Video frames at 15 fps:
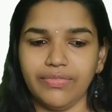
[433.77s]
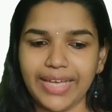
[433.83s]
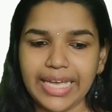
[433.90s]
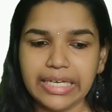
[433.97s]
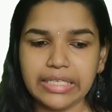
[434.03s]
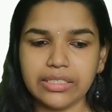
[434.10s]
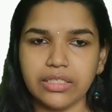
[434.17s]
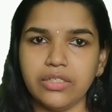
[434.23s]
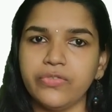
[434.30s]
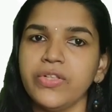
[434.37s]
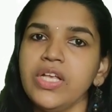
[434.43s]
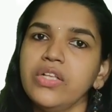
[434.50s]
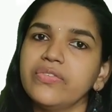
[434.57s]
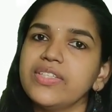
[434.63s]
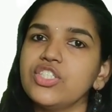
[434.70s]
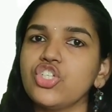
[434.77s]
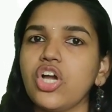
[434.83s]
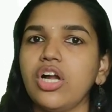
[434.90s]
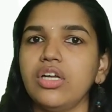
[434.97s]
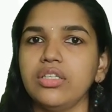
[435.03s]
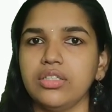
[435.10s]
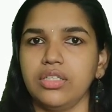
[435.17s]
vehicles, such
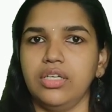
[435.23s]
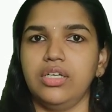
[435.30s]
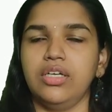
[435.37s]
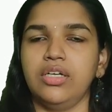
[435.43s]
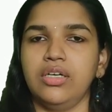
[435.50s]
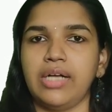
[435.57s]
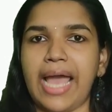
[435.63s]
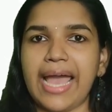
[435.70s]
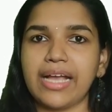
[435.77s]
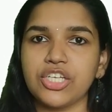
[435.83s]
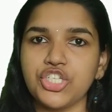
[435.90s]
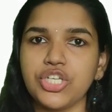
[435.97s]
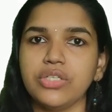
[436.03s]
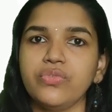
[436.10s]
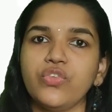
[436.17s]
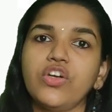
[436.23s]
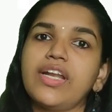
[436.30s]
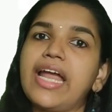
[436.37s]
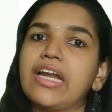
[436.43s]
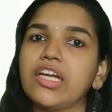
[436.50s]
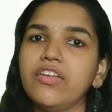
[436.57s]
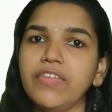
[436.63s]
all actions or
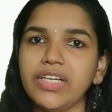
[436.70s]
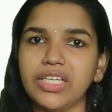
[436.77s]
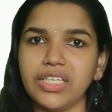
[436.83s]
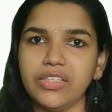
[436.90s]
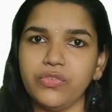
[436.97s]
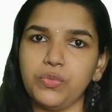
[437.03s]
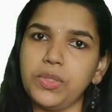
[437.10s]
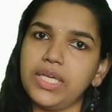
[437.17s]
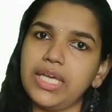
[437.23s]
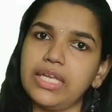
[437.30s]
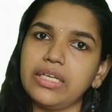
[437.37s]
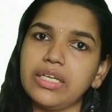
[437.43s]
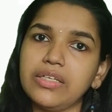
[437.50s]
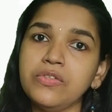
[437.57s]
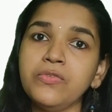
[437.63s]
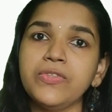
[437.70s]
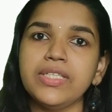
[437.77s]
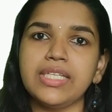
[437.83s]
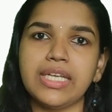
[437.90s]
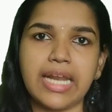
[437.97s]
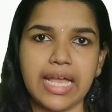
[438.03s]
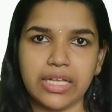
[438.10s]
activities we can
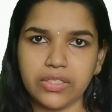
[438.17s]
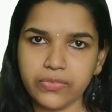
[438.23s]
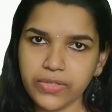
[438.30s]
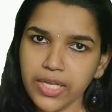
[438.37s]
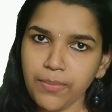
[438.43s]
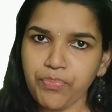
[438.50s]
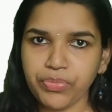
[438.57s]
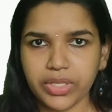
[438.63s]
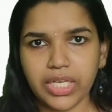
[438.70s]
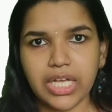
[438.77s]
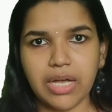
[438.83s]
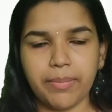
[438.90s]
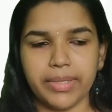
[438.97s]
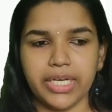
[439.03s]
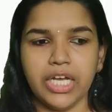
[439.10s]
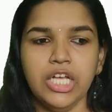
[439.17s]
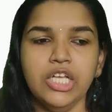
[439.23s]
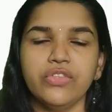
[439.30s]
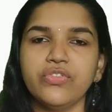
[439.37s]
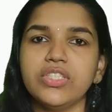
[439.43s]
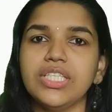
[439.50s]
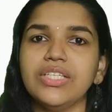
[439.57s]
consider as the Gamana.
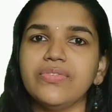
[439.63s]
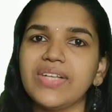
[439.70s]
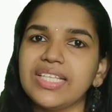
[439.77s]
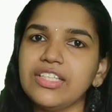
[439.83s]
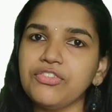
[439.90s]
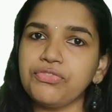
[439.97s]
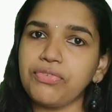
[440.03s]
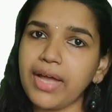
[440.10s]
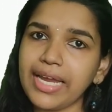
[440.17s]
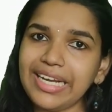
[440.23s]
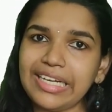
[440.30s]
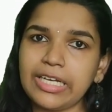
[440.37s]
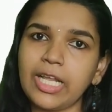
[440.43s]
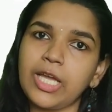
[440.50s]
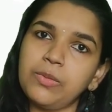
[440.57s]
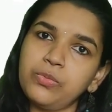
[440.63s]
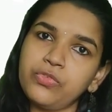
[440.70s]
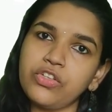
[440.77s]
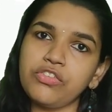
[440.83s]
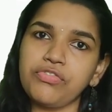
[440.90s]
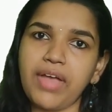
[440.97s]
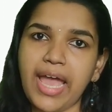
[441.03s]
So these are the five
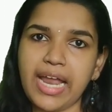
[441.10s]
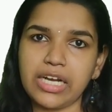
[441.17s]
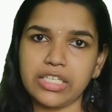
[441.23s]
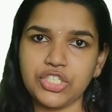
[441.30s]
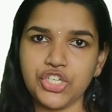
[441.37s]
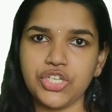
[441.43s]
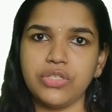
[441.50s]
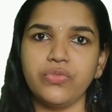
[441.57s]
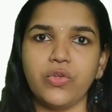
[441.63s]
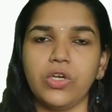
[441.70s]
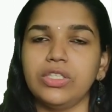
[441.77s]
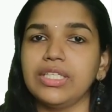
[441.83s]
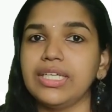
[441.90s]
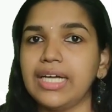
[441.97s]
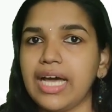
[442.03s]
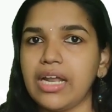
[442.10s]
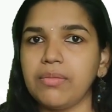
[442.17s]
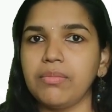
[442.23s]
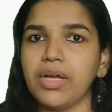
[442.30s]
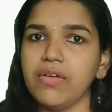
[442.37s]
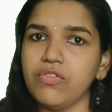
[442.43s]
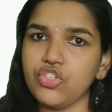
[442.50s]
types of actions or the
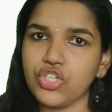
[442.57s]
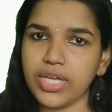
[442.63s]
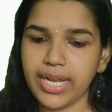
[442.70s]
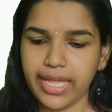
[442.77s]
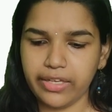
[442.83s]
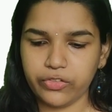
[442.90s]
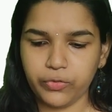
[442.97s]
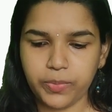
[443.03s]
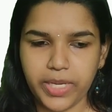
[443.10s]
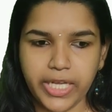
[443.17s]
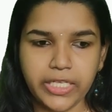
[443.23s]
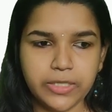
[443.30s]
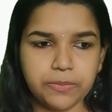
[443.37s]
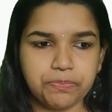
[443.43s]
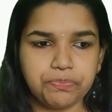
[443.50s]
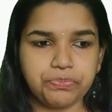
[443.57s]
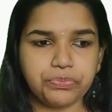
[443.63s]
karma which are explained.